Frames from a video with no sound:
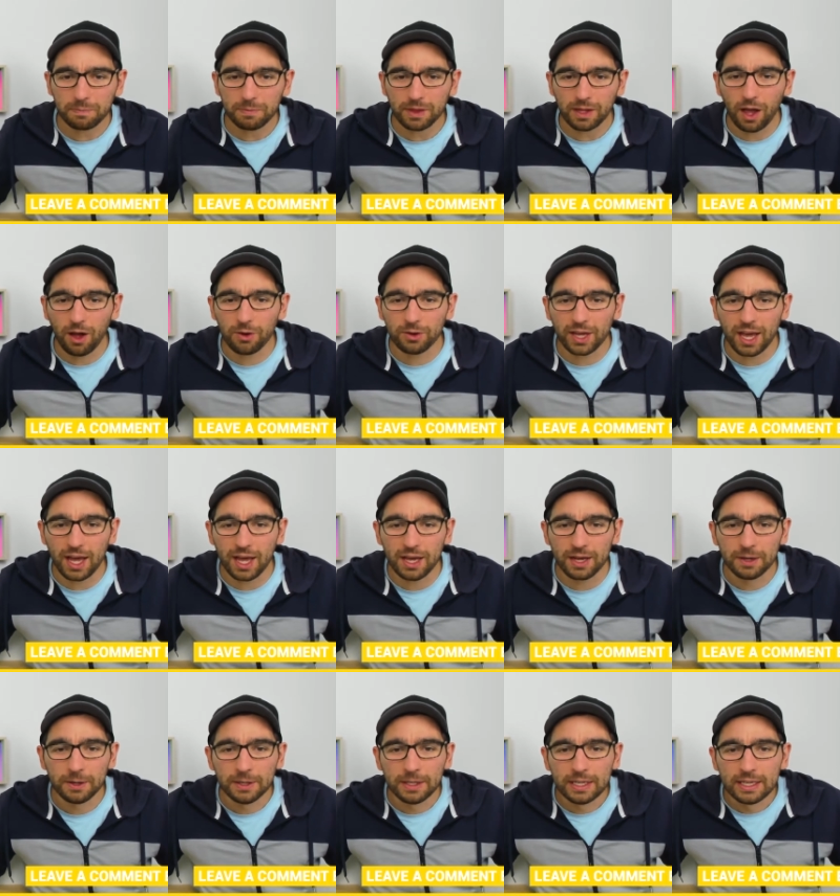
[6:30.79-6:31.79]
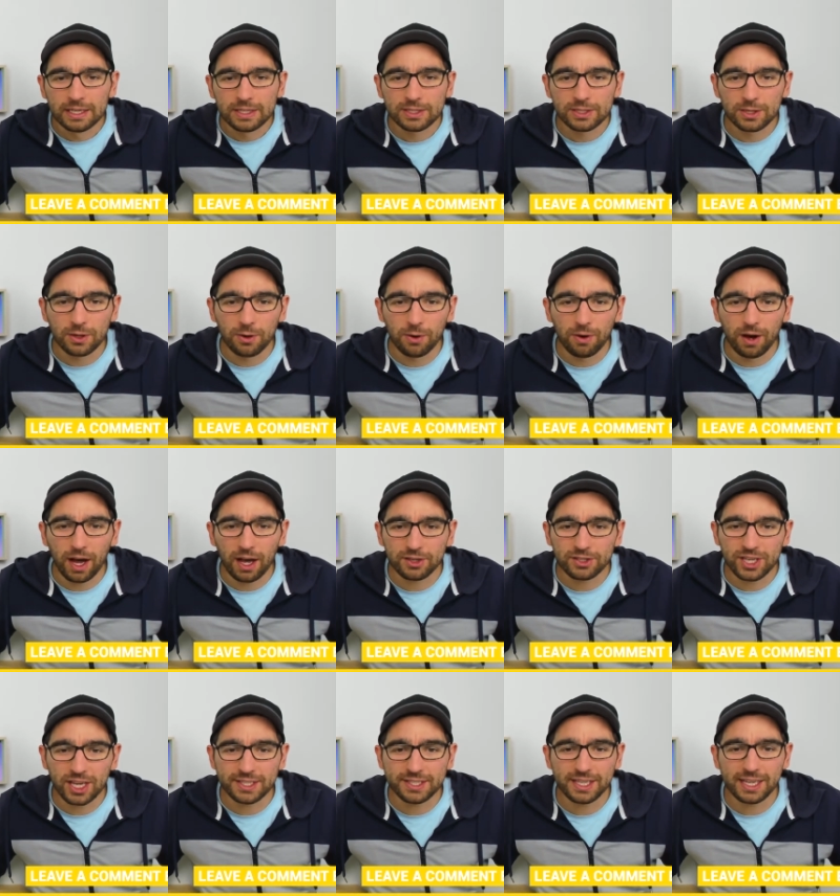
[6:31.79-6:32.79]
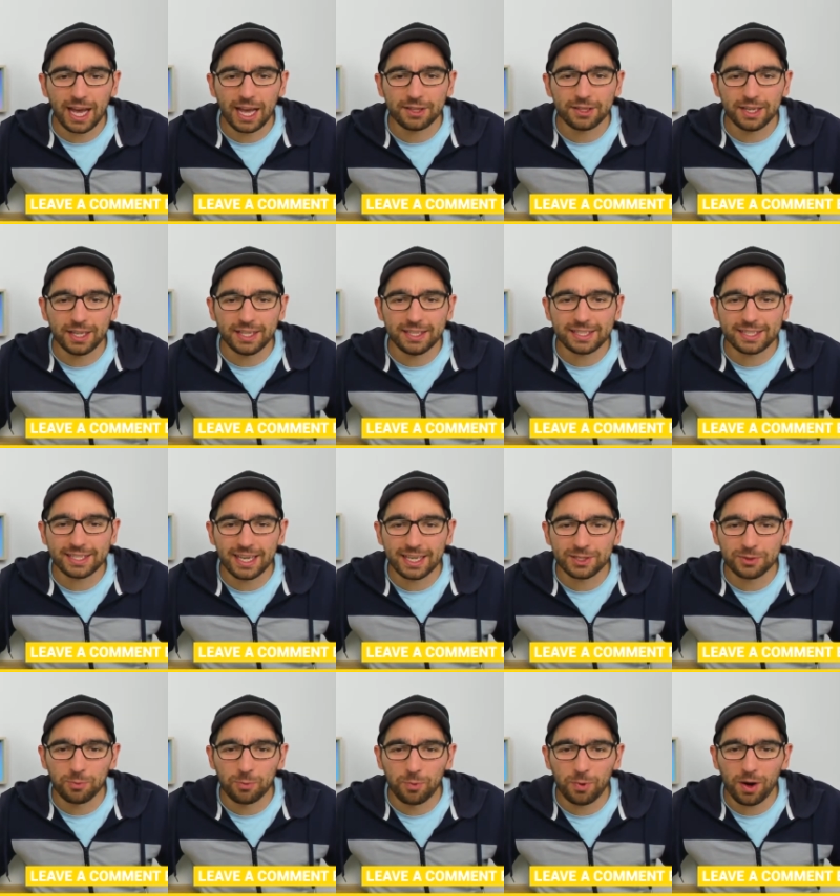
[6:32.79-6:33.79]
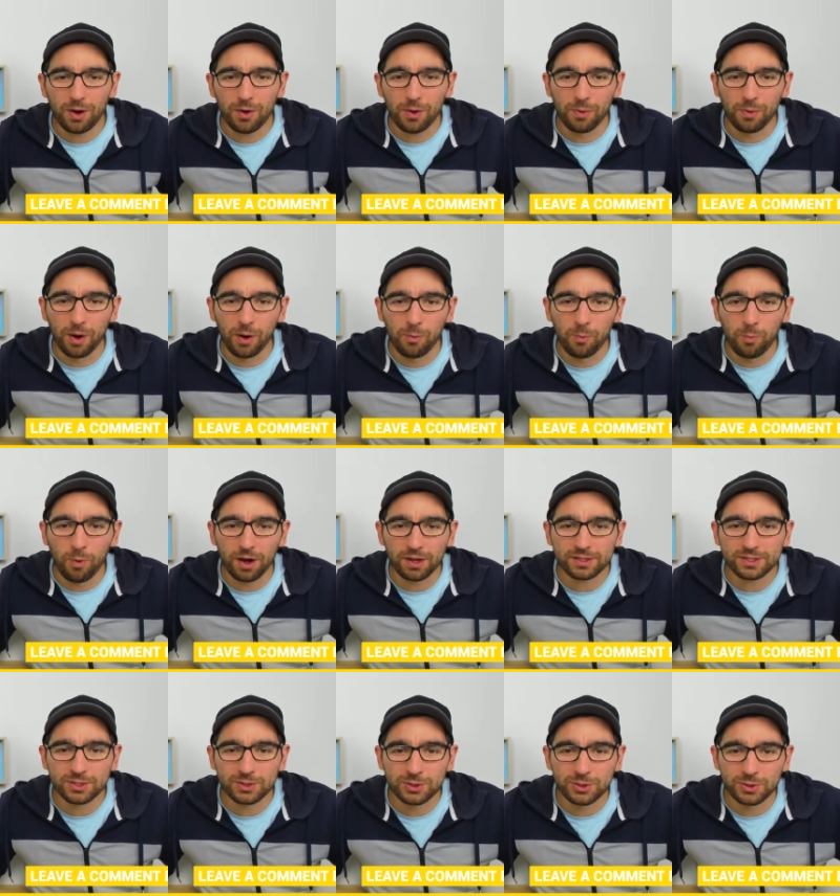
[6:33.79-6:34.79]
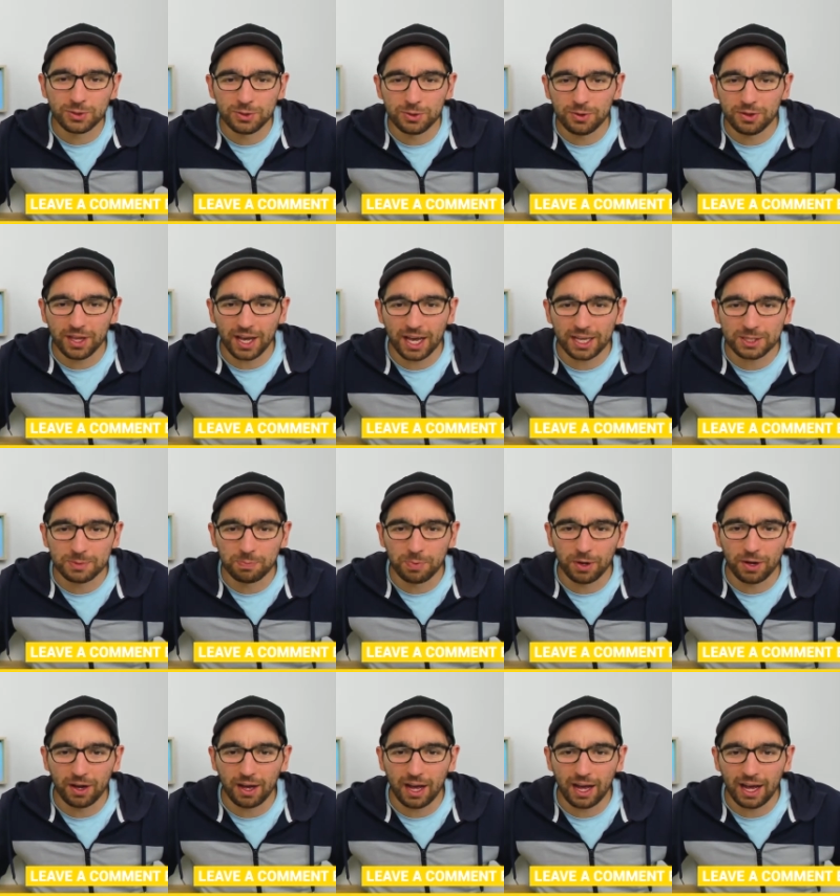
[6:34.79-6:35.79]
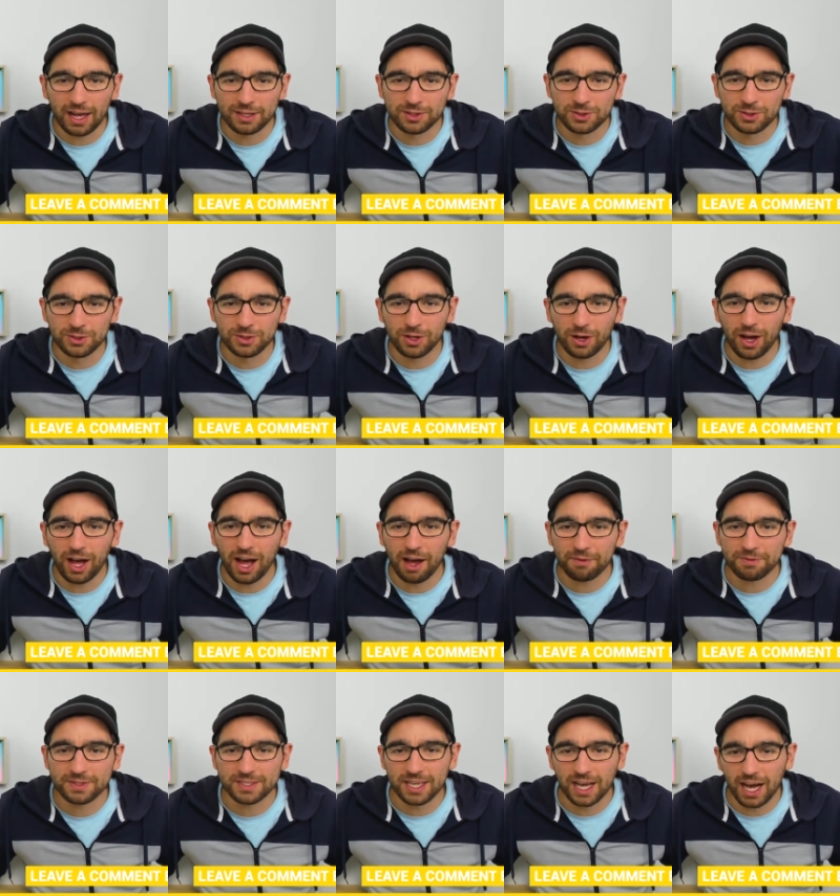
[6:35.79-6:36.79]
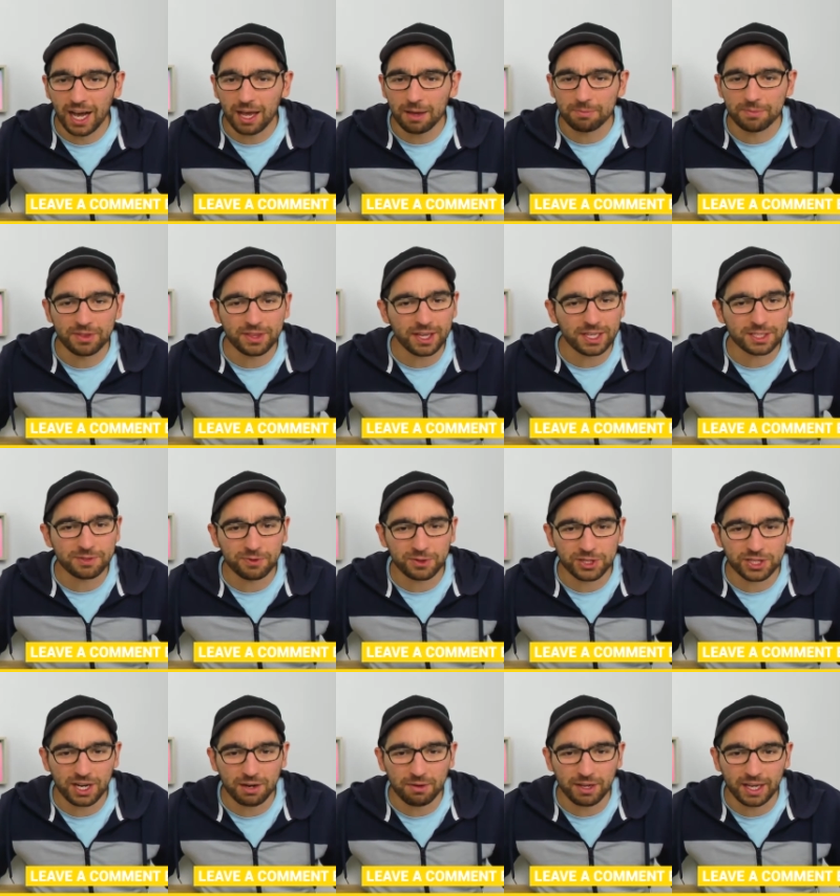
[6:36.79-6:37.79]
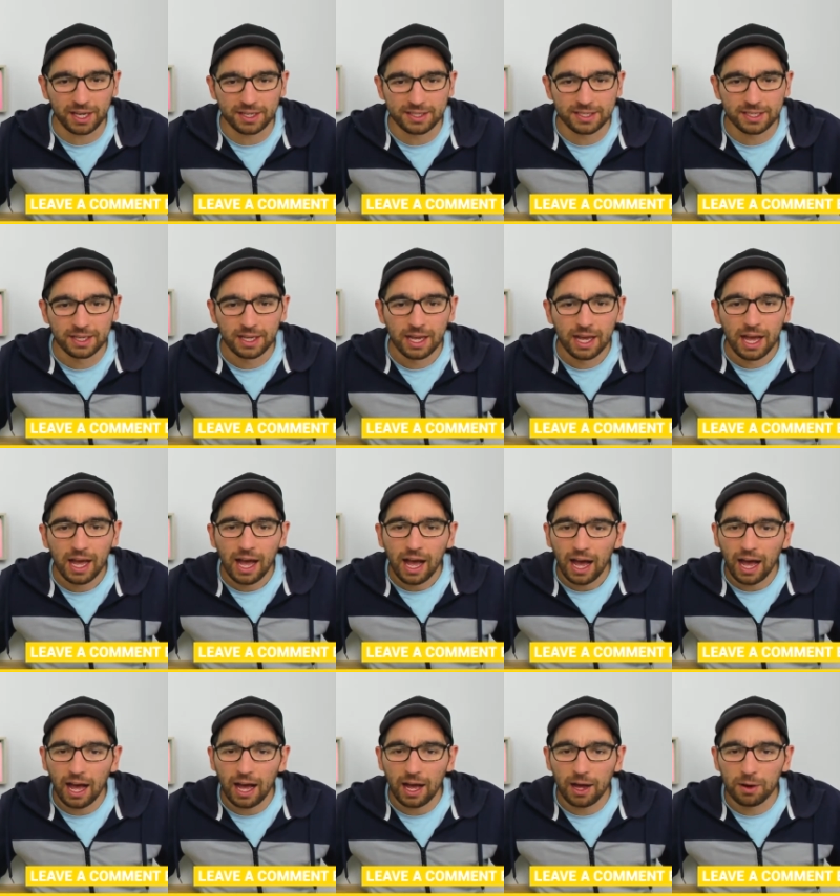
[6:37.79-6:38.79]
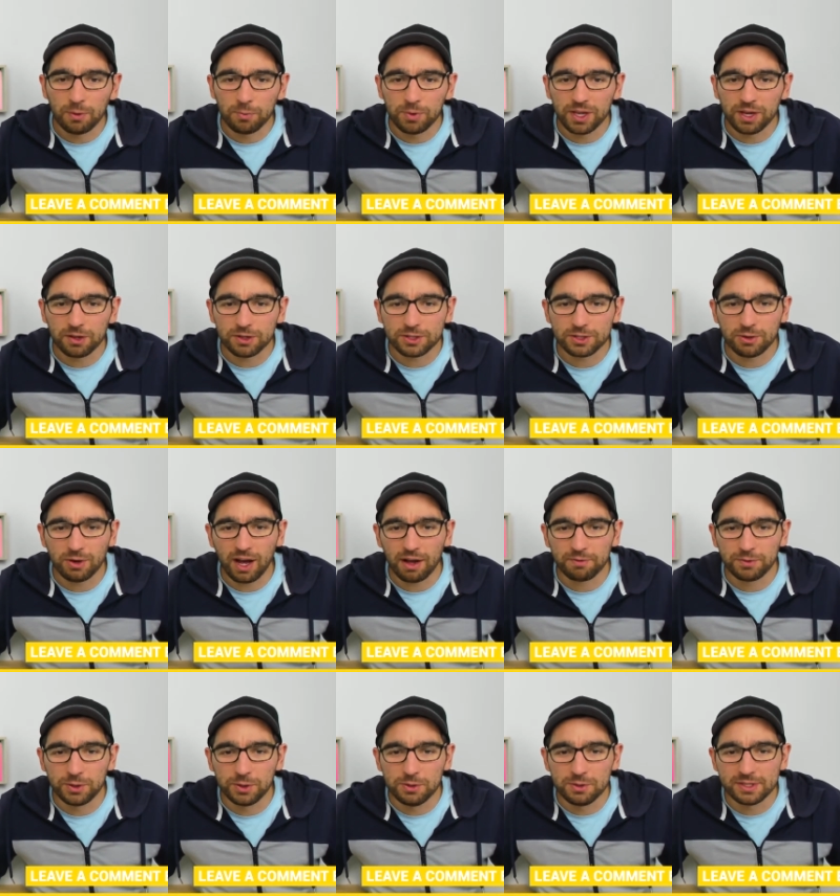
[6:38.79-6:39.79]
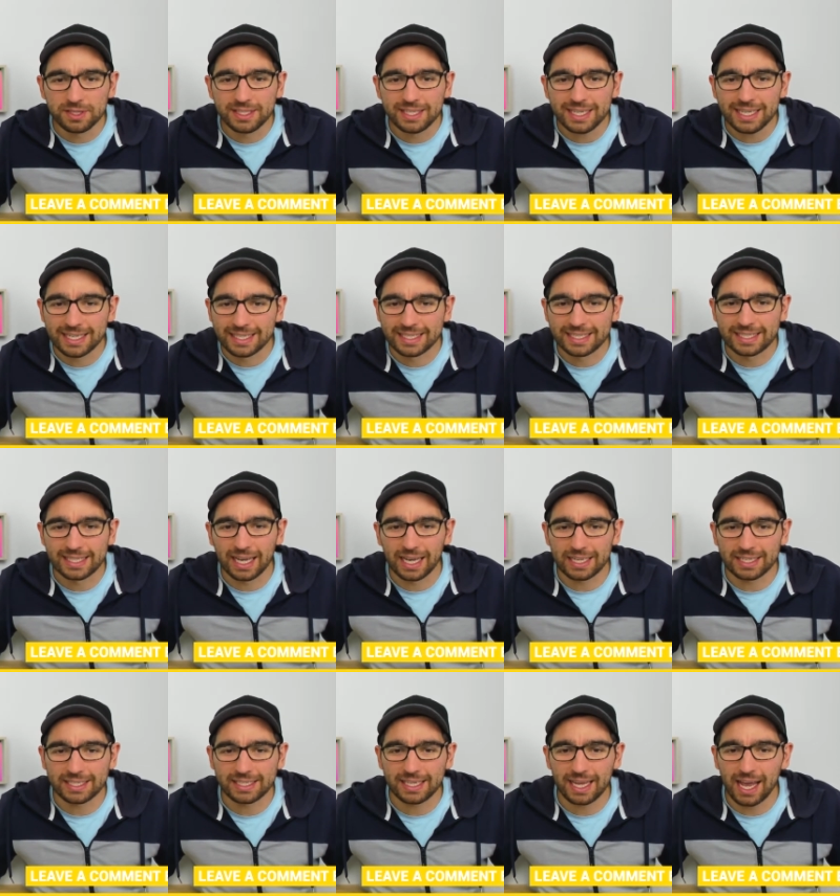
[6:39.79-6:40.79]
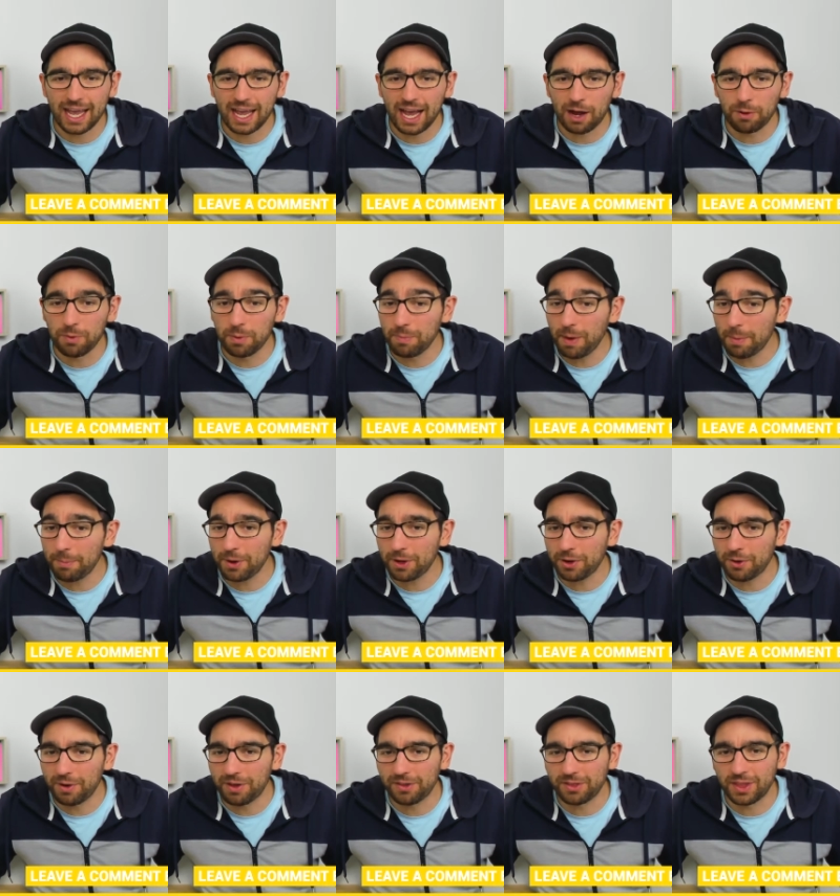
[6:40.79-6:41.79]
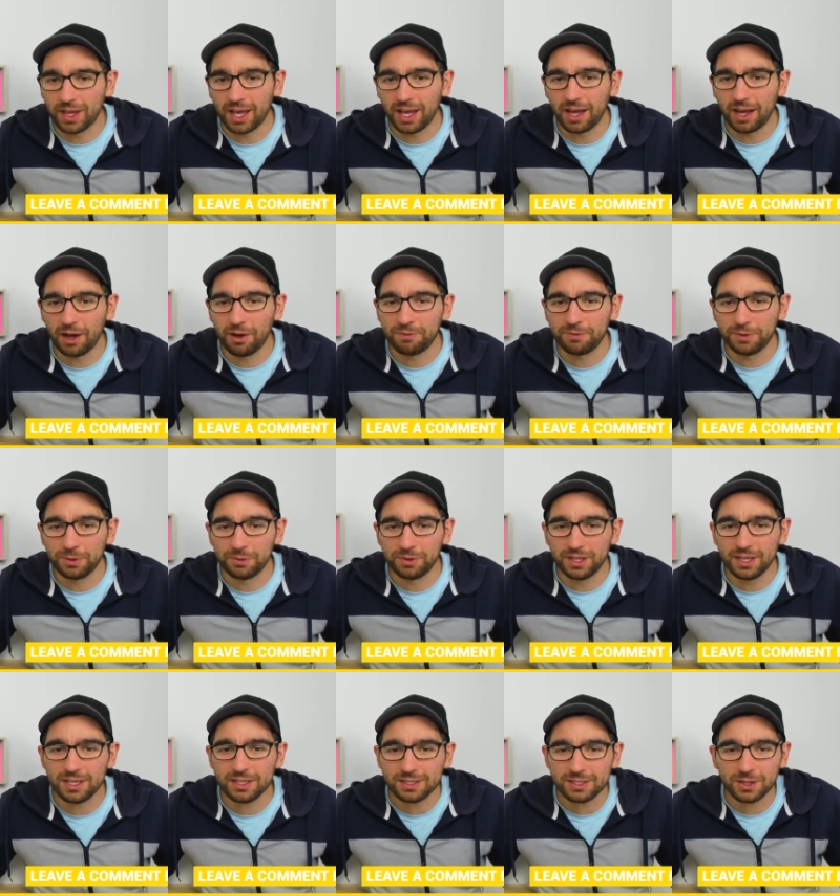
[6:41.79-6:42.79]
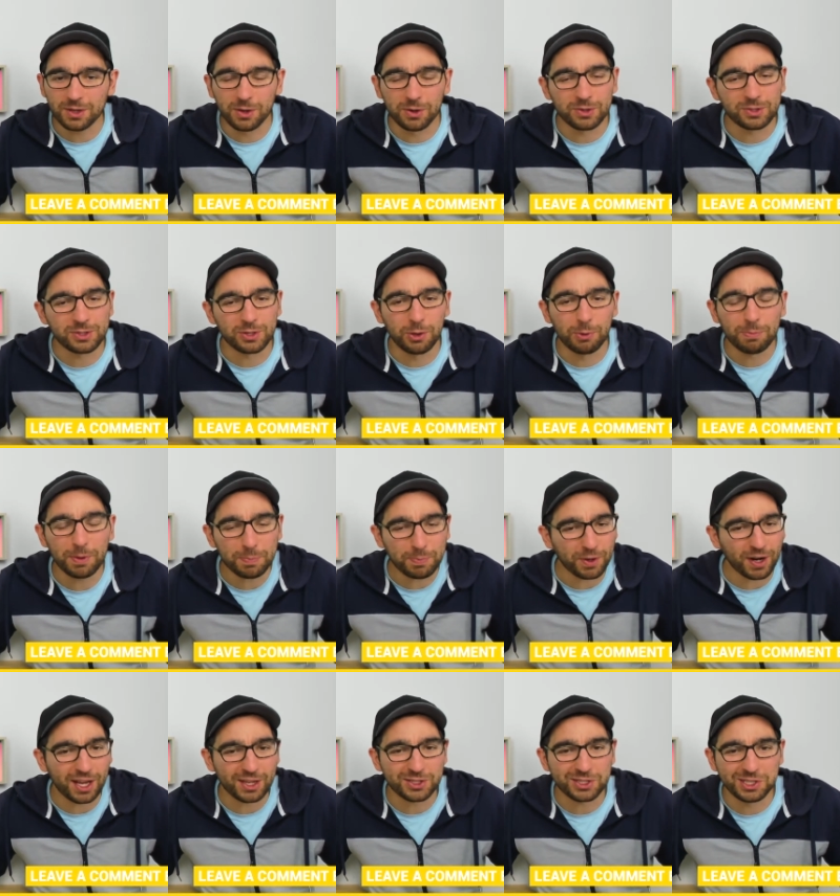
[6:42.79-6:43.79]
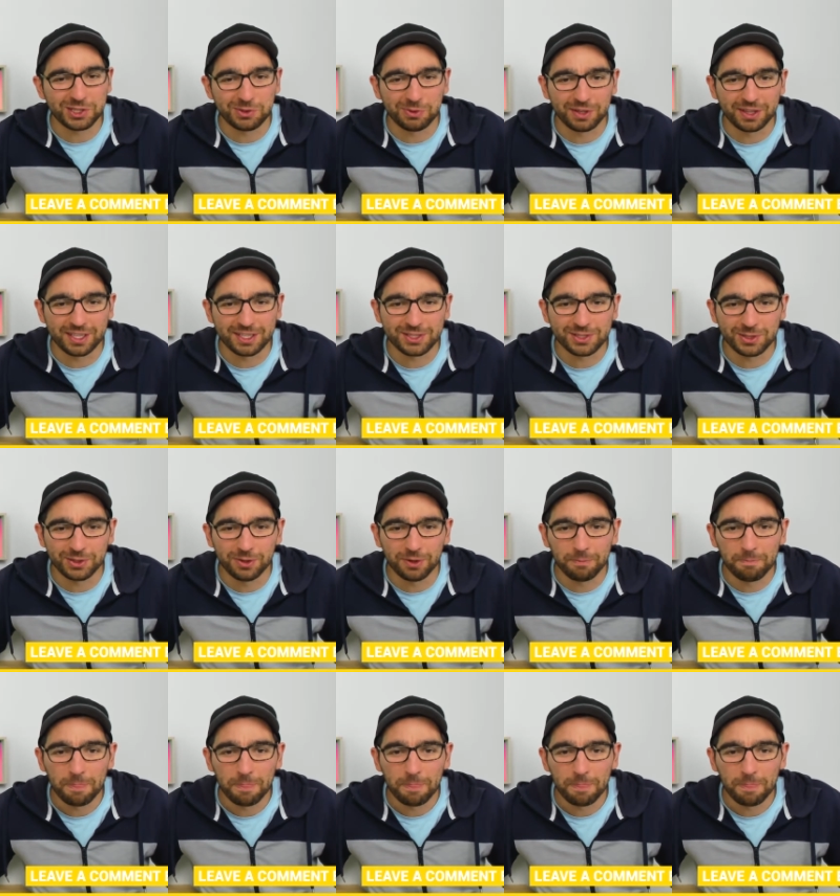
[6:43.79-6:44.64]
Okay, so Chasing Adeline says, whoa, want to do that, but I do not have time. Thanks for sharing it. We also have Used This, say, I remember going there a few years ago, so people are actually doing this too.